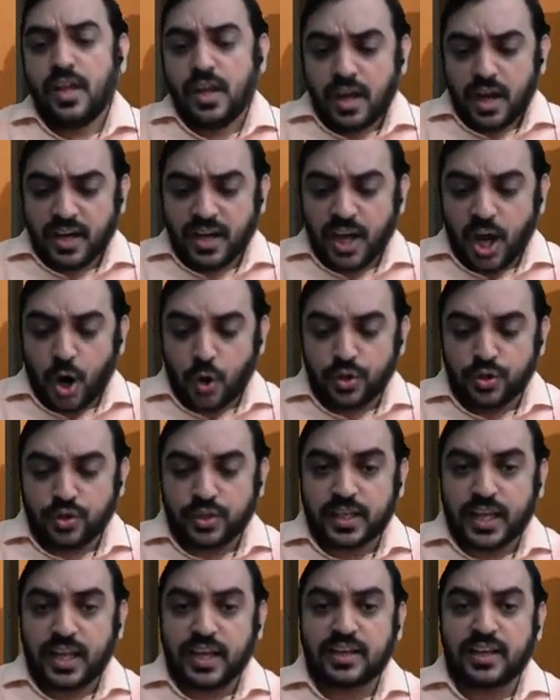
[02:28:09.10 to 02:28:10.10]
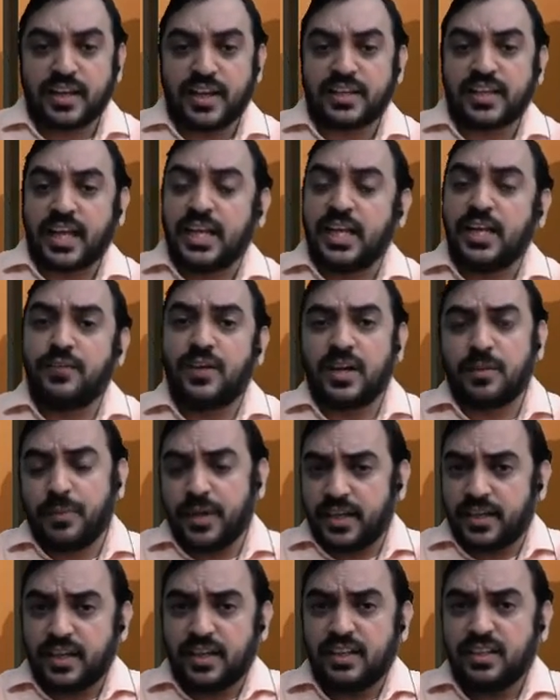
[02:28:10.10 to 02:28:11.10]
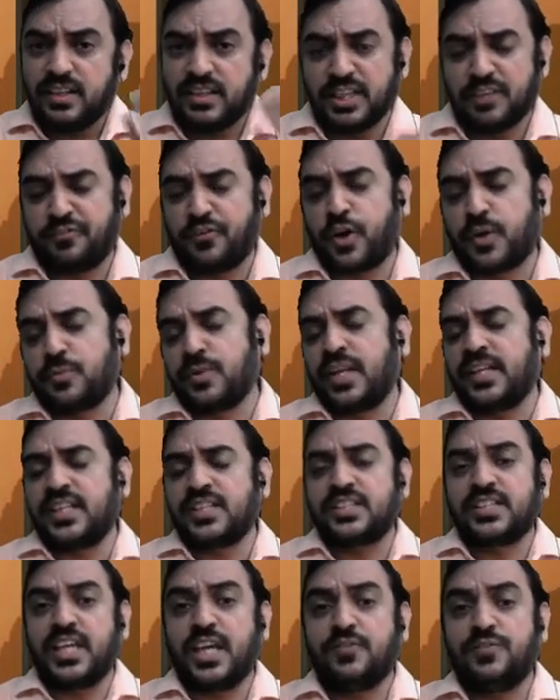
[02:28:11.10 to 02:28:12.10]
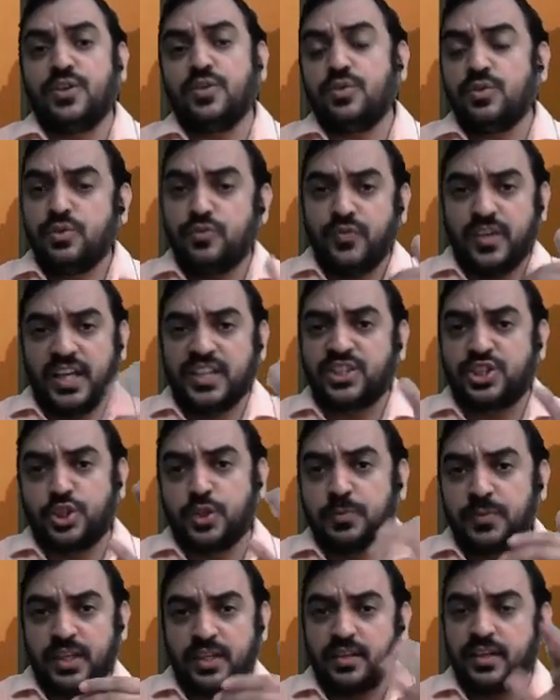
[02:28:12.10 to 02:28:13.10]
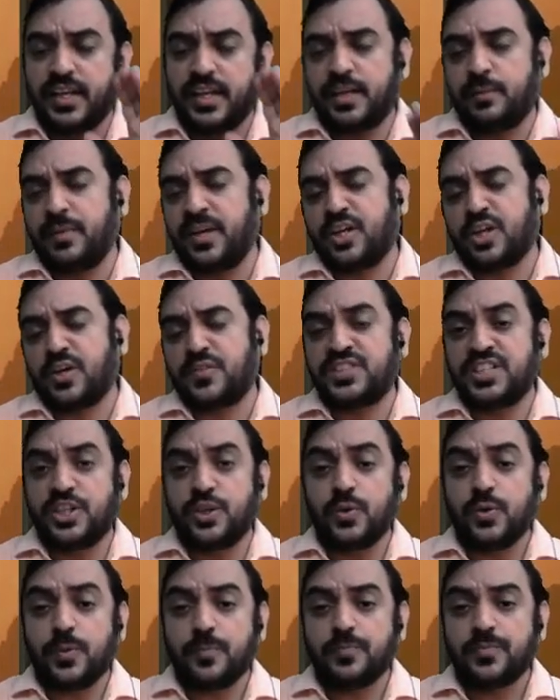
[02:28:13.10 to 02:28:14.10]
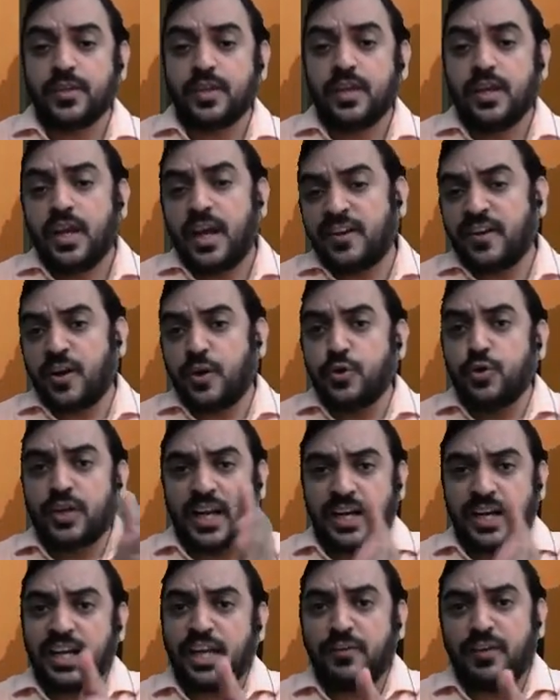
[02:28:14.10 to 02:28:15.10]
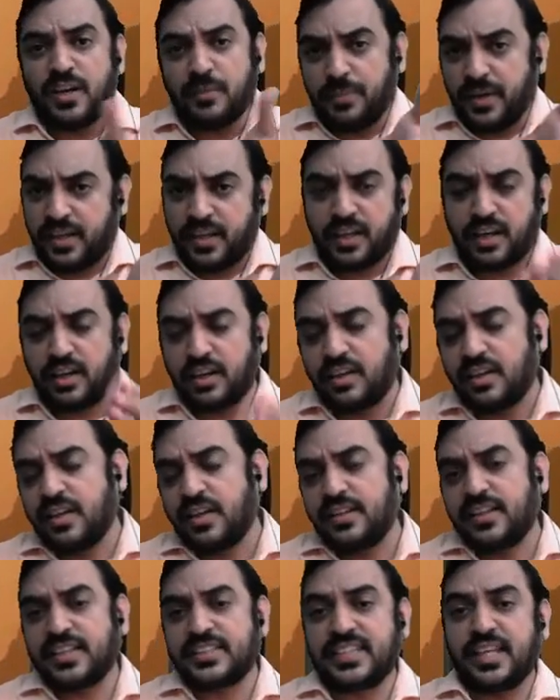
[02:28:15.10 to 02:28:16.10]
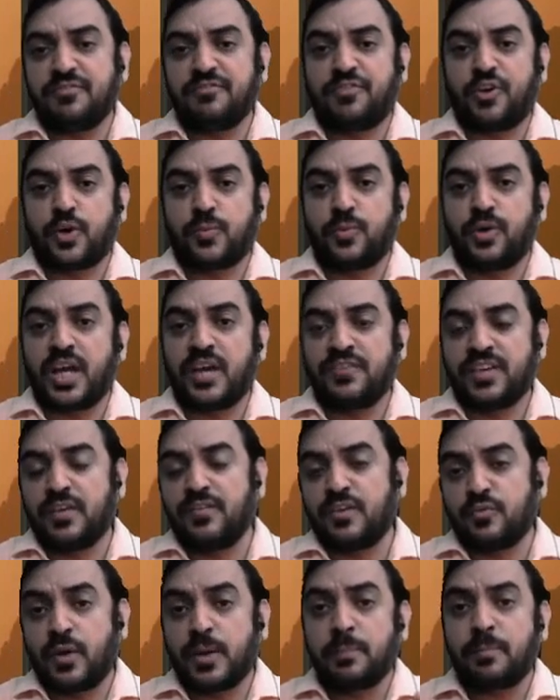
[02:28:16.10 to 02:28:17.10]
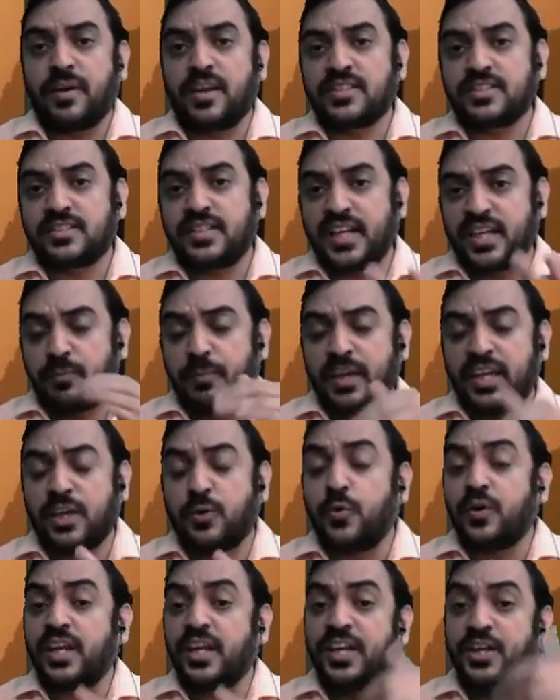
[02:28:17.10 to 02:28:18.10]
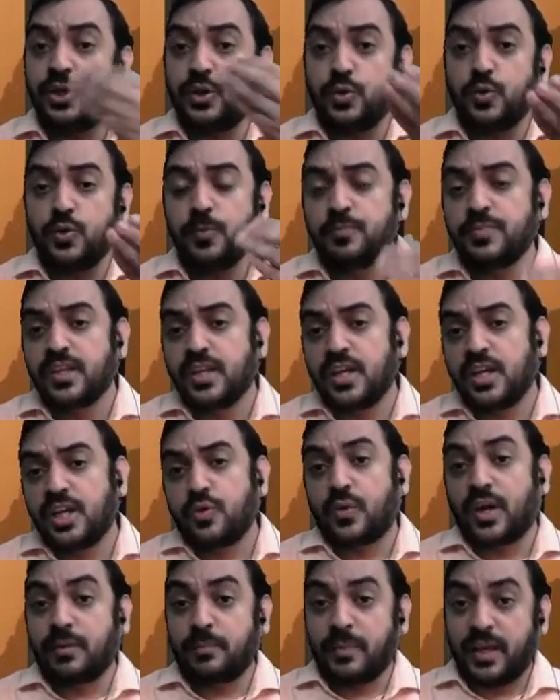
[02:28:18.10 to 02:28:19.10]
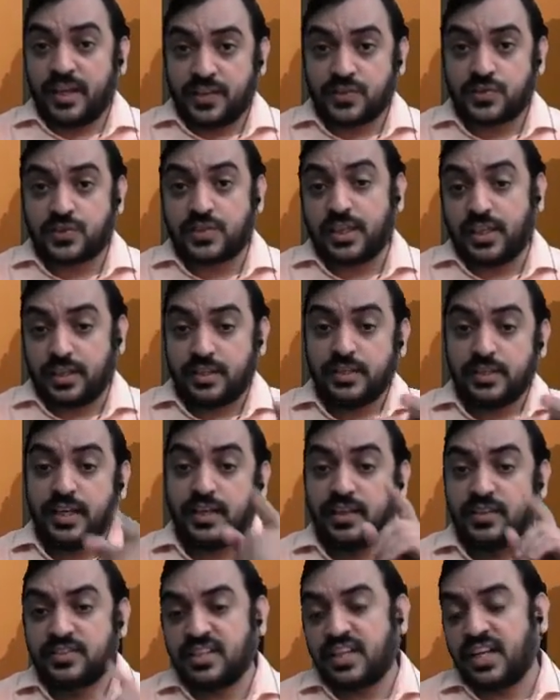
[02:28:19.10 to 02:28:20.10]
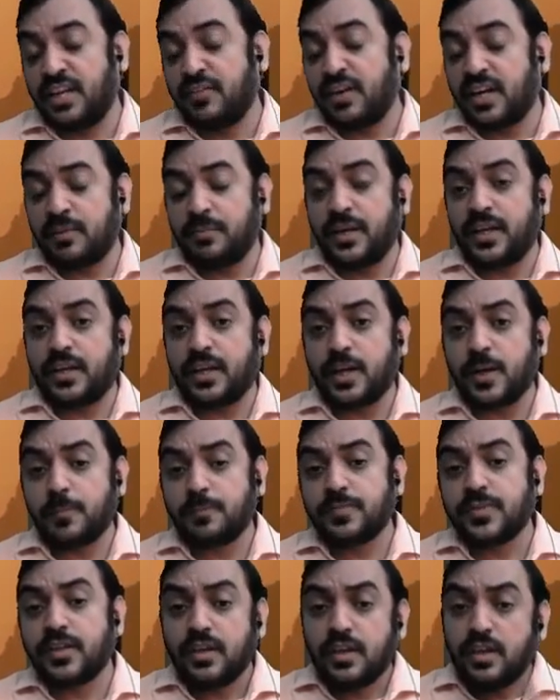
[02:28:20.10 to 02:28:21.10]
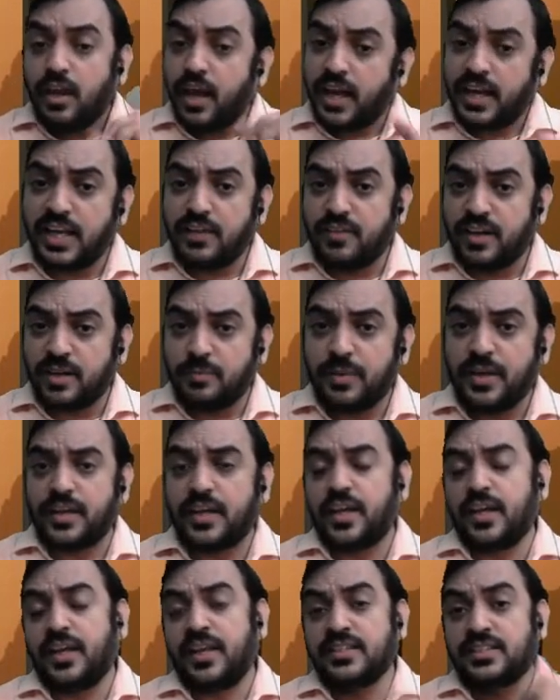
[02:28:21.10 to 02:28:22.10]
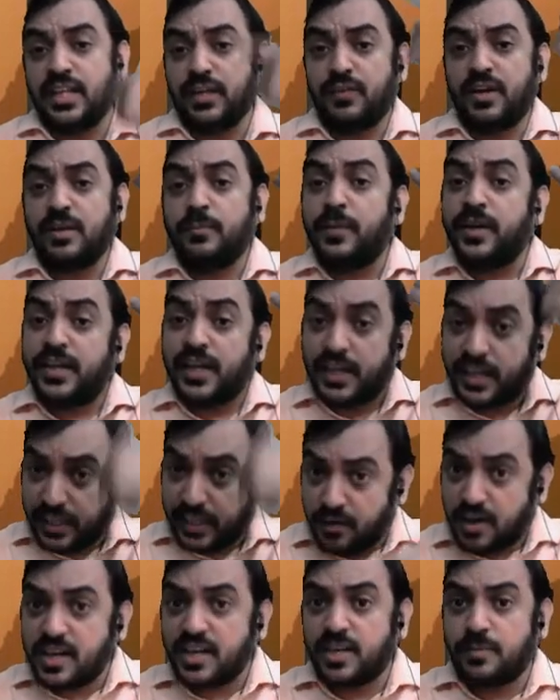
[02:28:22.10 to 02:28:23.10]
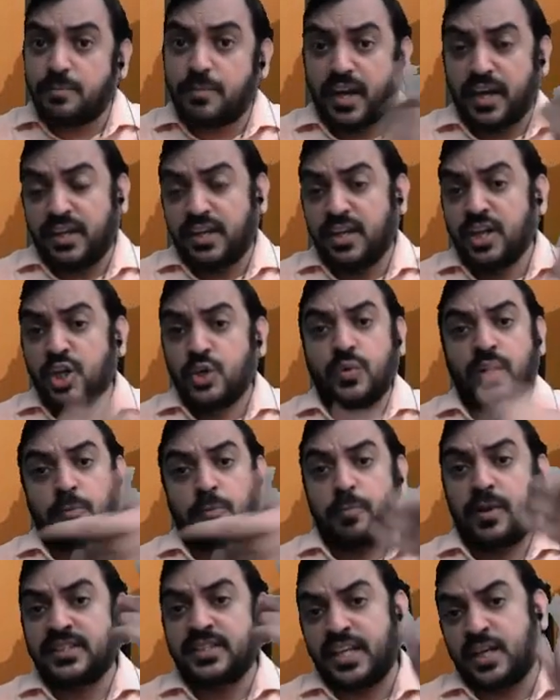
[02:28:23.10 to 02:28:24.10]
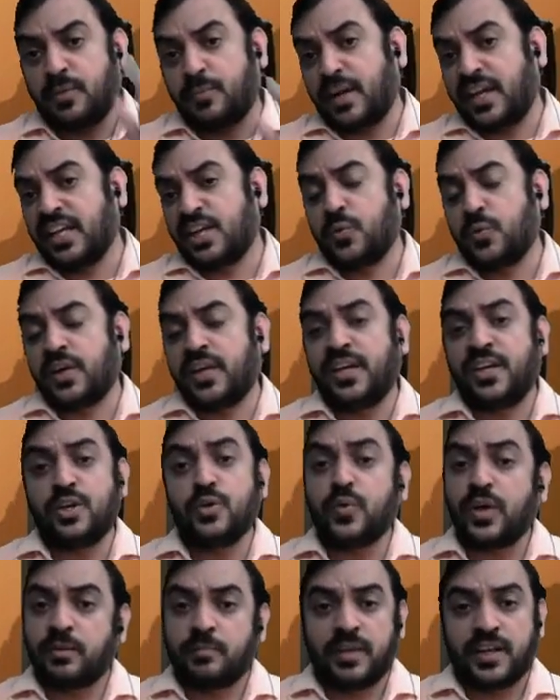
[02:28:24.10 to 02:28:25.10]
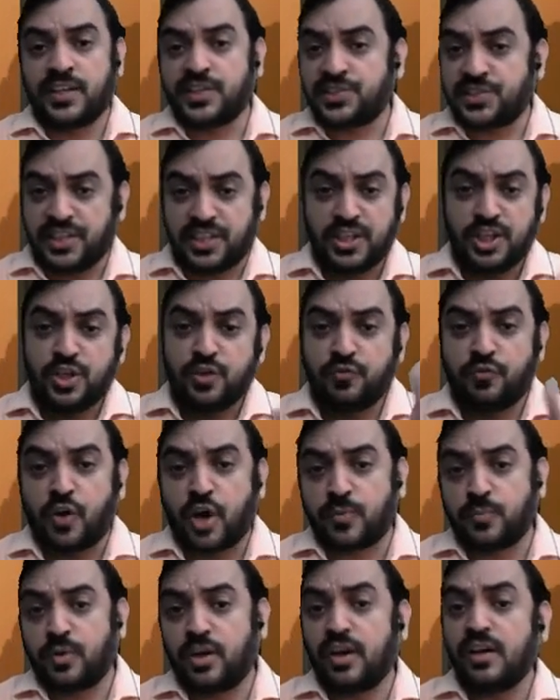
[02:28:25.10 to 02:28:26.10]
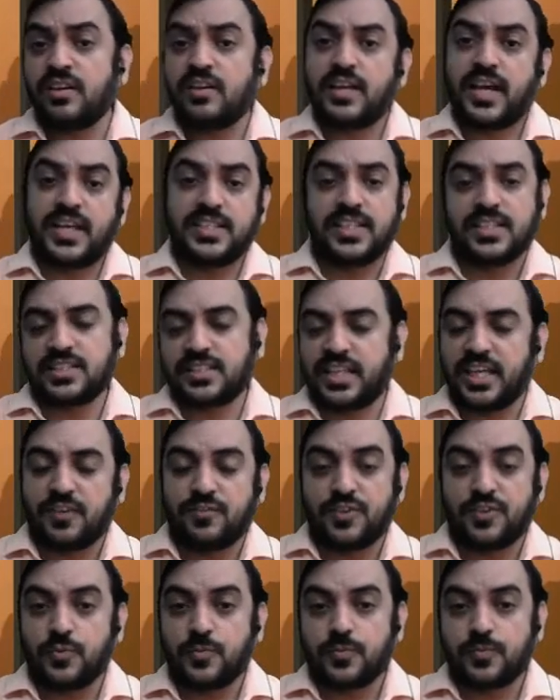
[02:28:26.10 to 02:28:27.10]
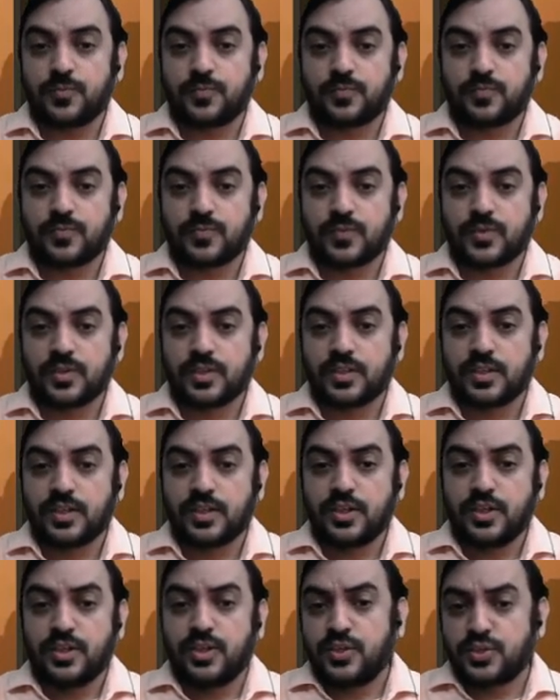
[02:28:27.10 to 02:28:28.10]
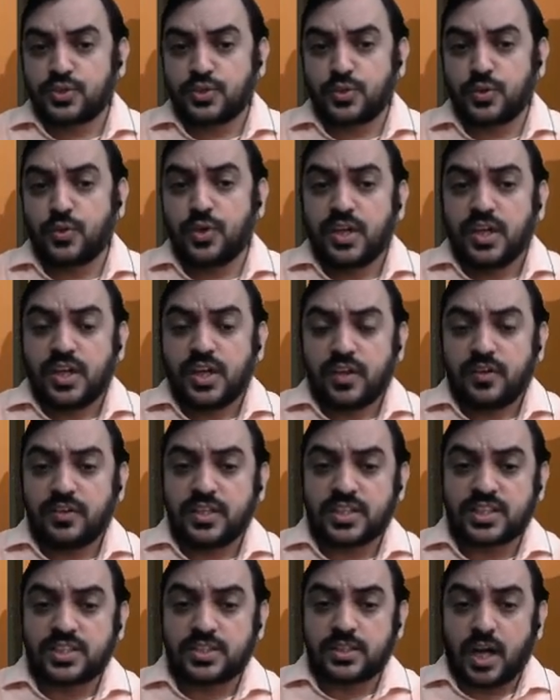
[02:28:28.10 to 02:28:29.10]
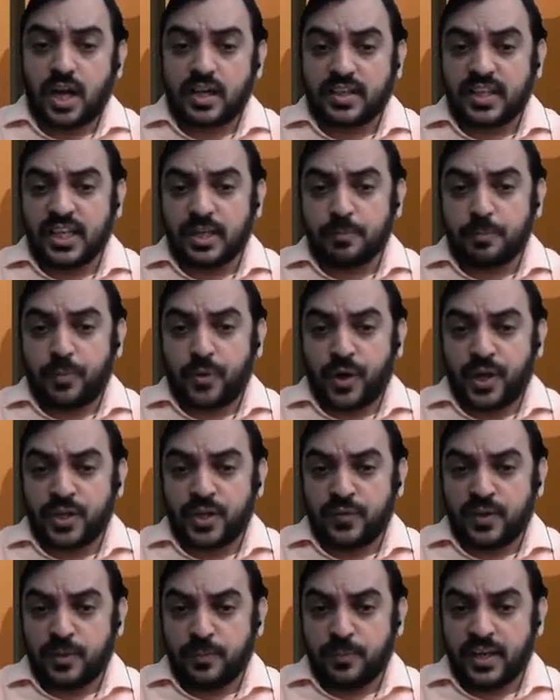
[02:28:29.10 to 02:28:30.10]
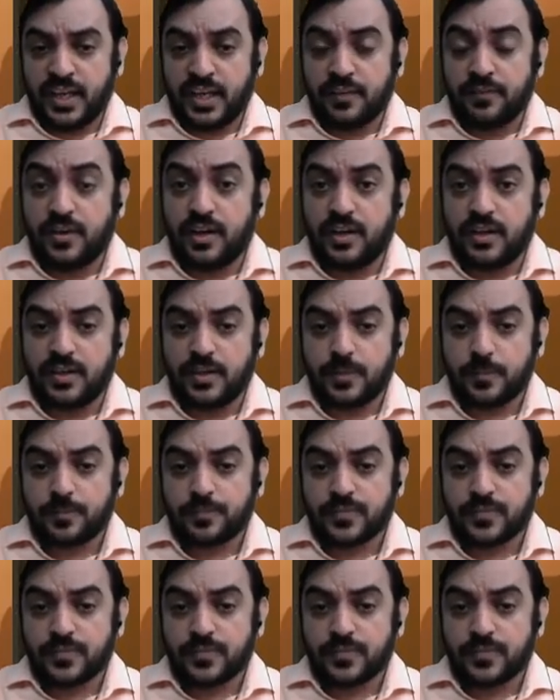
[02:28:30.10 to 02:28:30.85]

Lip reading: And how do you calculate unlevered beta? The formula I just gave you. We assume that debt beta of 0. And how do you calculate levered beta? The same formula I've given. 1 plus debt by equity into 1 minus T. That is the levered beta. Unlevered beta is levered beta divided by 1 plus debt by equity into 1 minus T. Formula I just gave you. So the starting point will be levered.